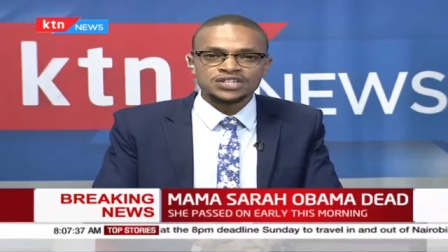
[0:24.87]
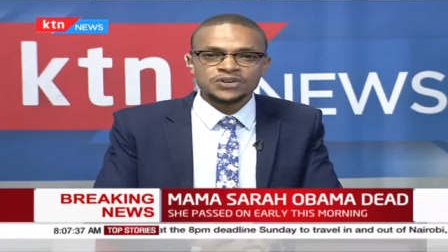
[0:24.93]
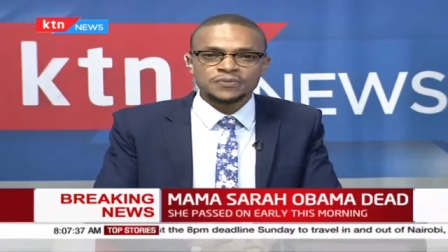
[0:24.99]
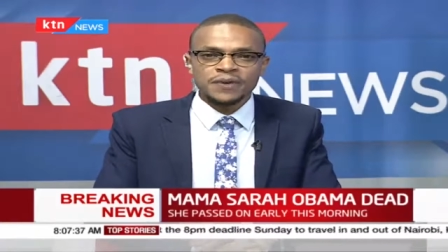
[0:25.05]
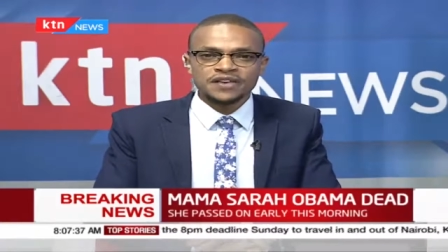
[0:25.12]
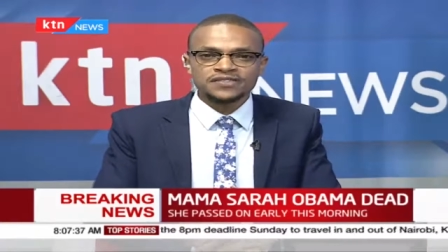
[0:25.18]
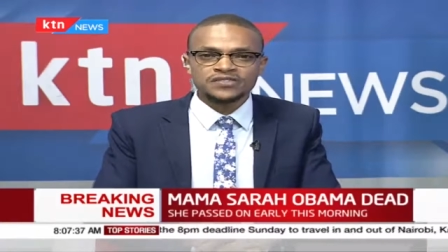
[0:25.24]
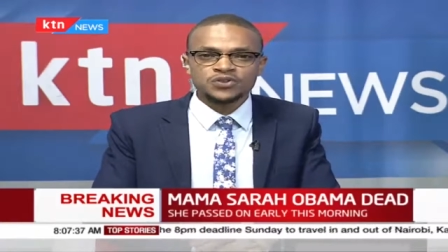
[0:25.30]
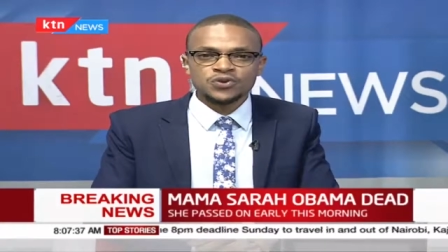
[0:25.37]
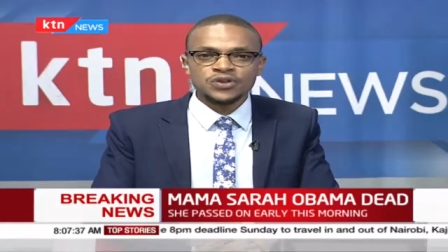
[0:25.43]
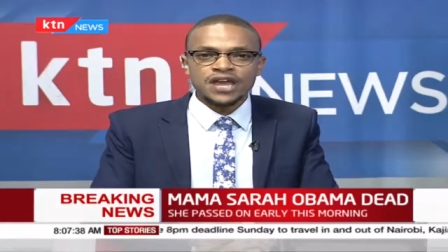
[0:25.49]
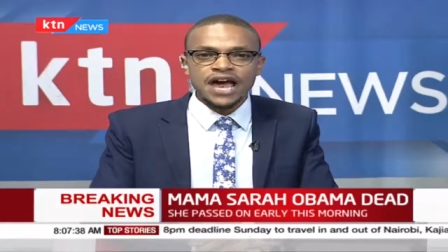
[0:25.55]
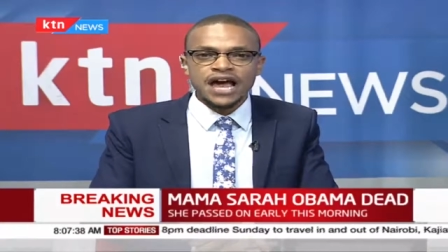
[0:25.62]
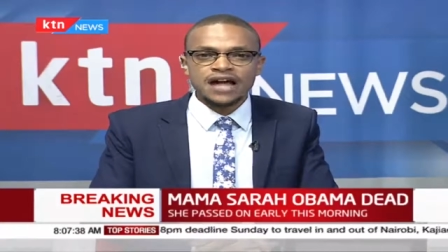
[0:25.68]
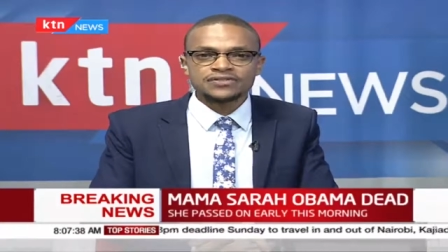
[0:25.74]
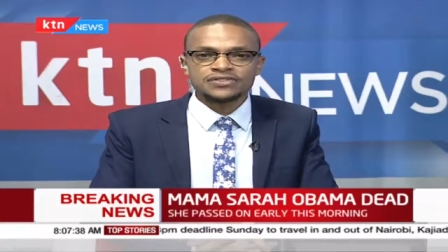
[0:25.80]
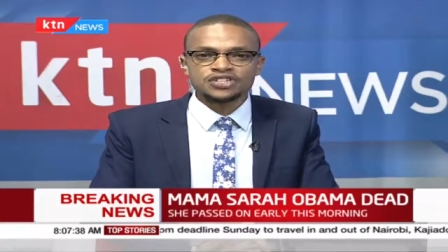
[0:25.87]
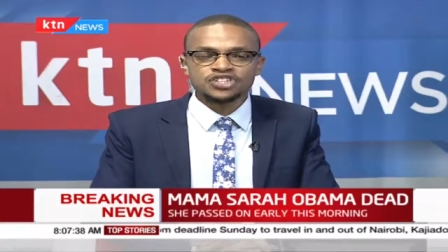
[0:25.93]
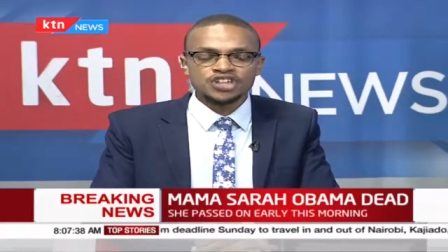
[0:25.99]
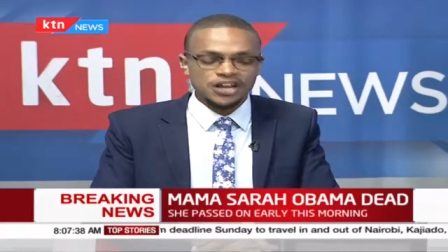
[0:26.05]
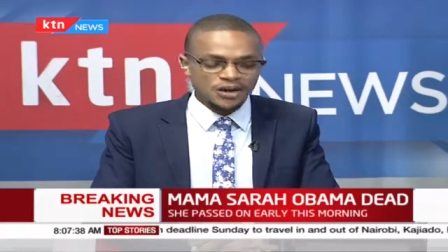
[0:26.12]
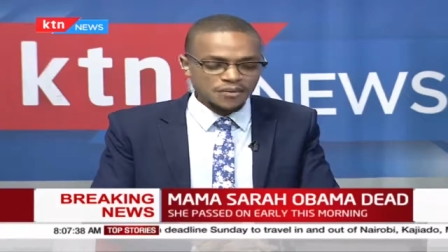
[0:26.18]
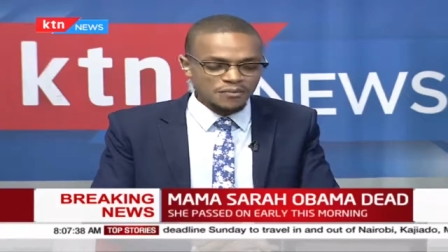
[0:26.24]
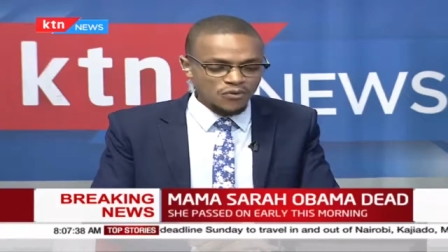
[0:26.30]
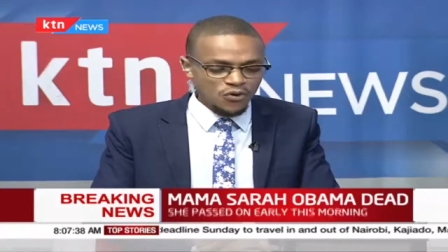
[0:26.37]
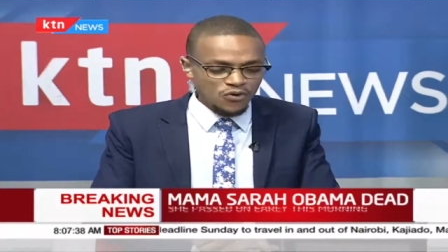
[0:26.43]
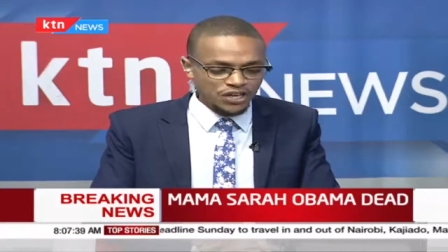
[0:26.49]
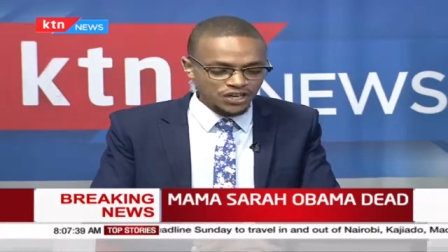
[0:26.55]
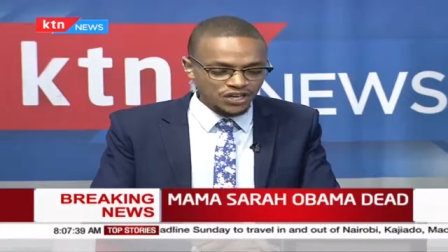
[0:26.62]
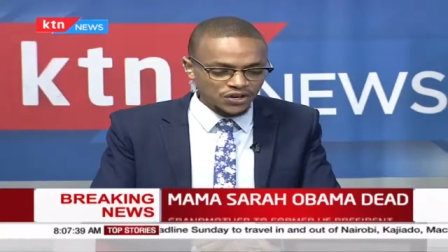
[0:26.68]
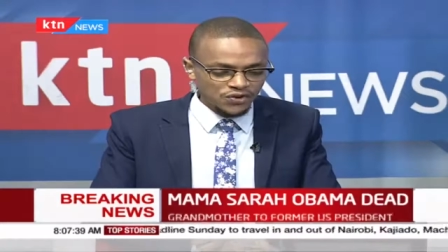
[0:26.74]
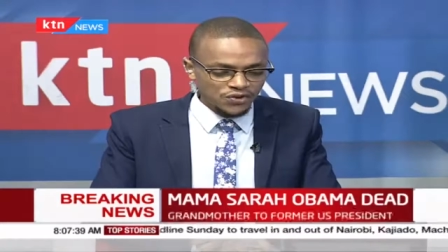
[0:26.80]
She passed on at the
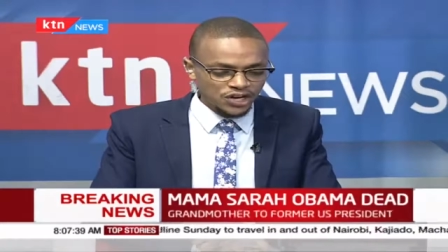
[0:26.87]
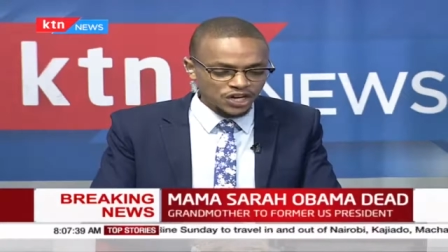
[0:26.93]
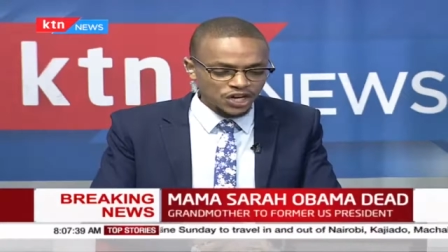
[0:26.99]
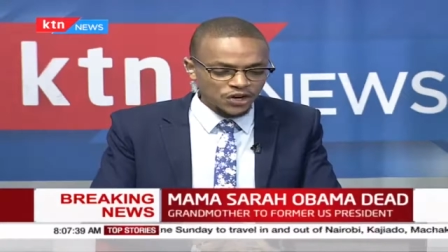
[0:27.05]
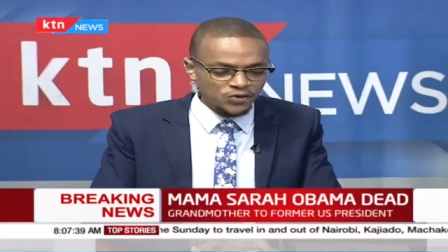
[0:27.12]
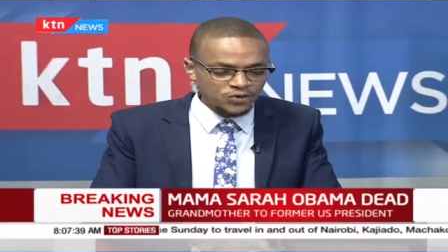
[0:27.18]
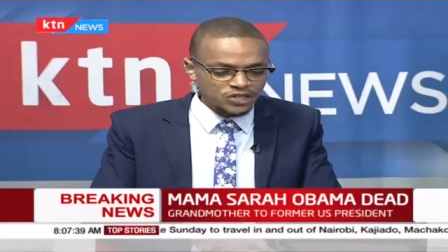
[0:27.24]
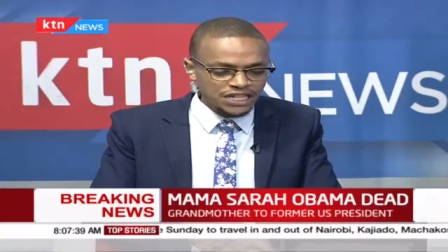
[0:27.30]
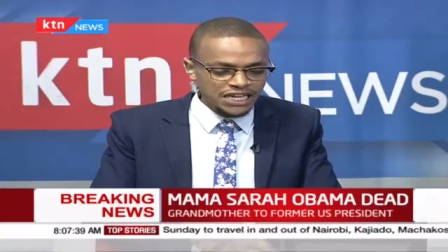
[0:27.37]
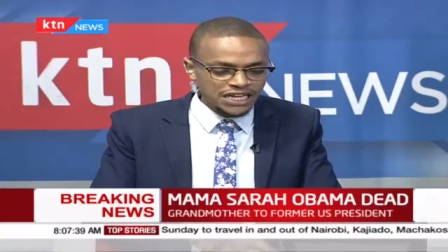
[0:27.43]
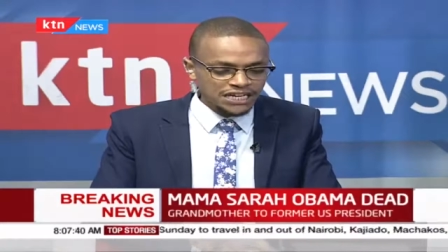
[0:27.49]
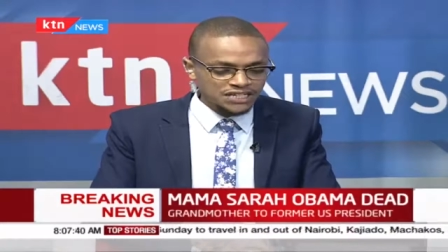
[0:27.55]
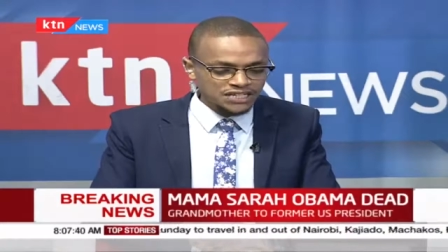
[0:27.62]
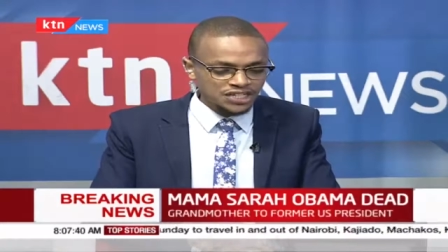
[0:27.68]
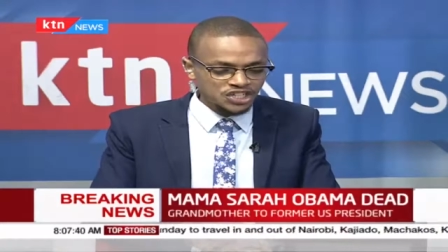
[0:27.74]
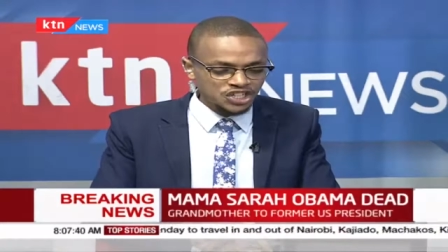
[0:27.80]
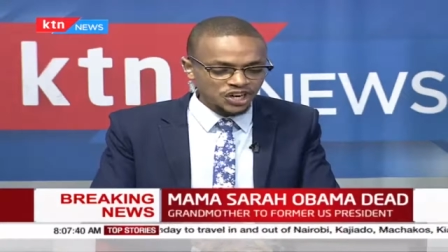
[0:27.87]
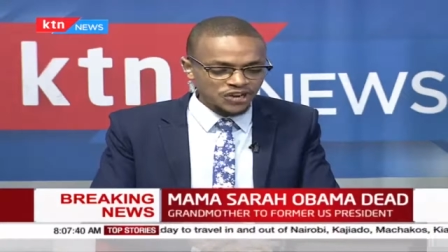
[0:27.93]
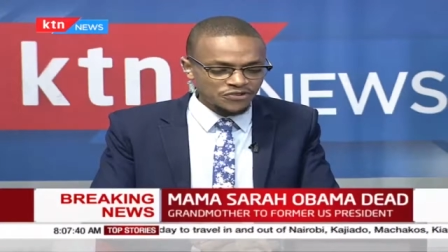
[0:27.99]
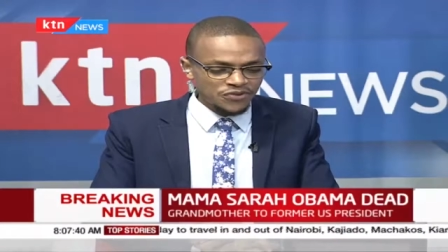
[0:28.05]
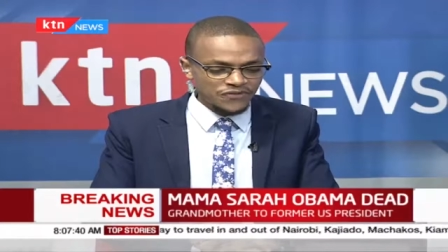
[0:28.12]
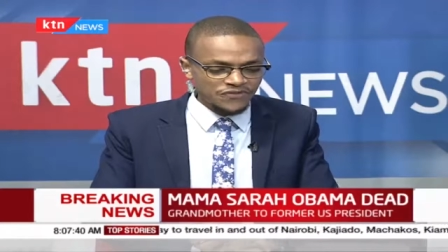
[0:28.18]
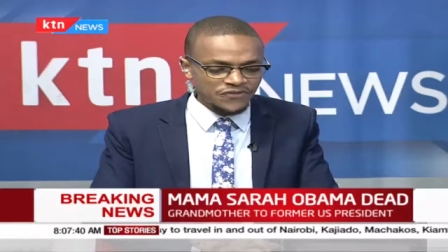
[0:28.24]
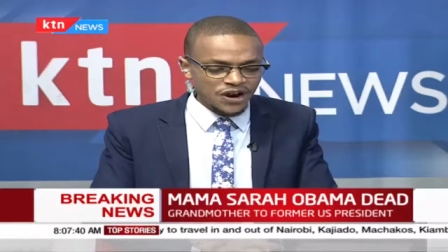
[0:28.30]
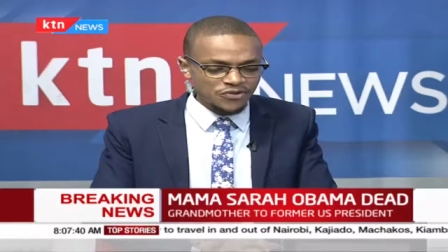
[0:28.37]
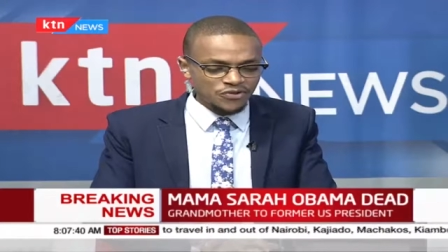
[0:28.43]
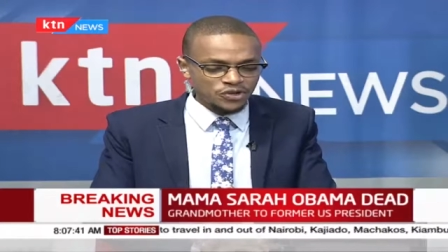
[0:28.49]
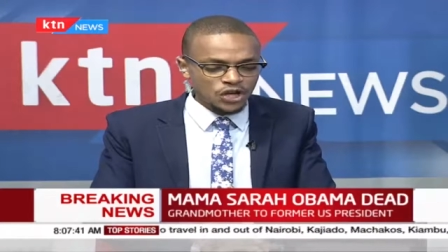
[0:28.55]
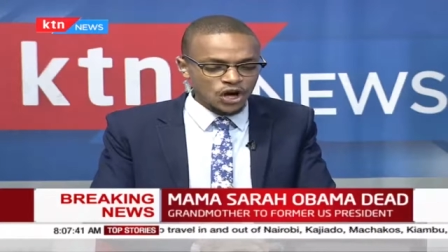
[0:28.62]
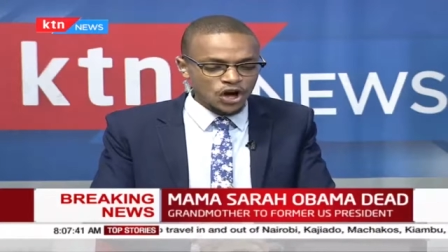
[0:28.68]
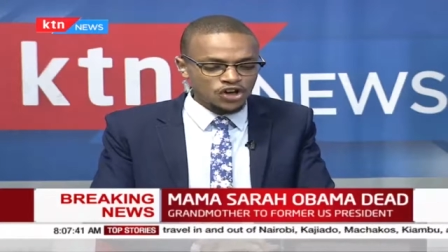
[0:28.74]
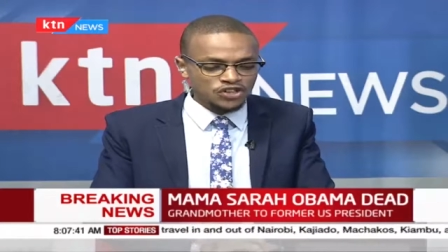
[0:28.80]
Jaramogi Oginga Odinga Teaching and
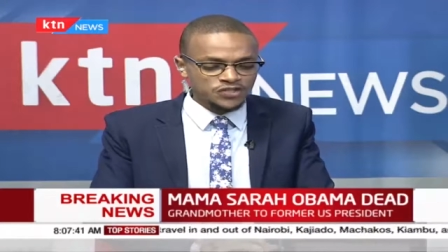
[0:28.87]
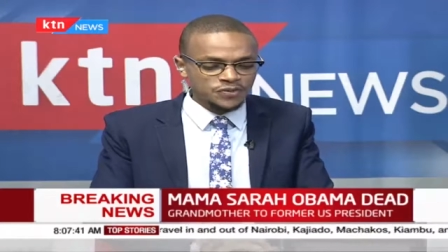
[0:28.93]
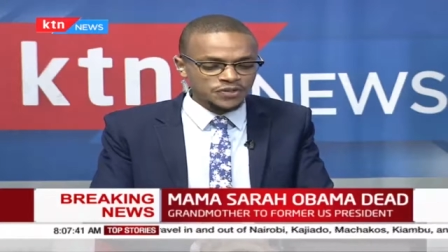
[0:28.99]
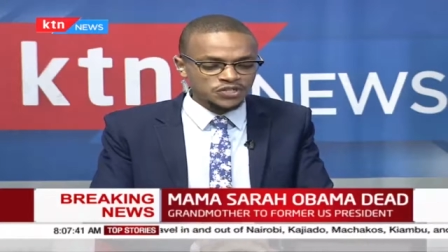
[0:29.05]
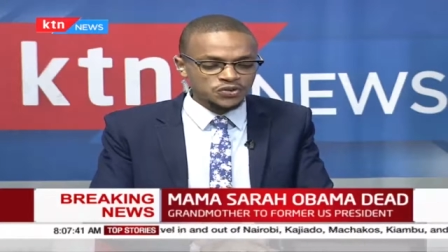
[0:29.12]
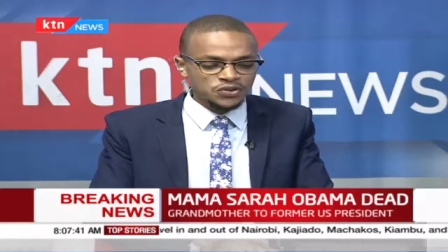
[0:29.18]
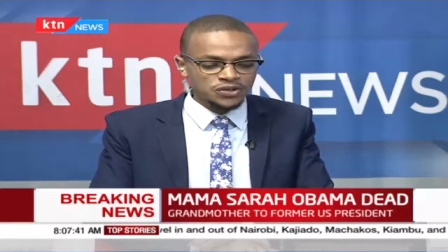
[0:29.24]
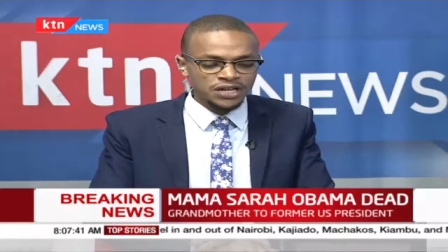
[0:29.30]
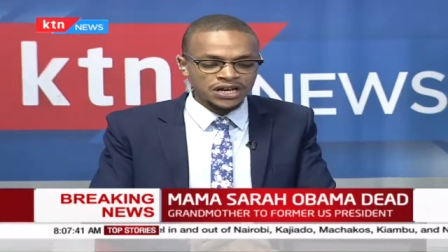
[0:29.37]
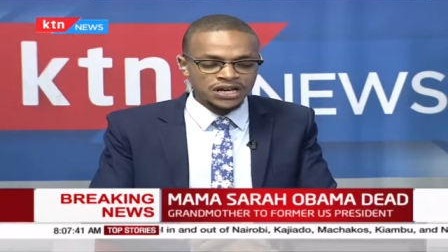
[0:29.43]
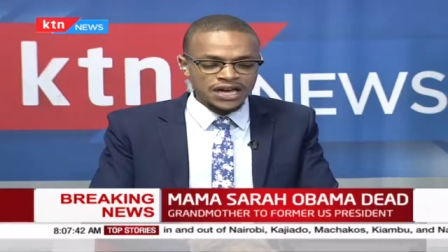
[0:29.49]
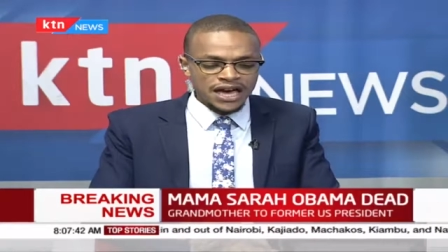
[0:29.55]
Referral Hospital,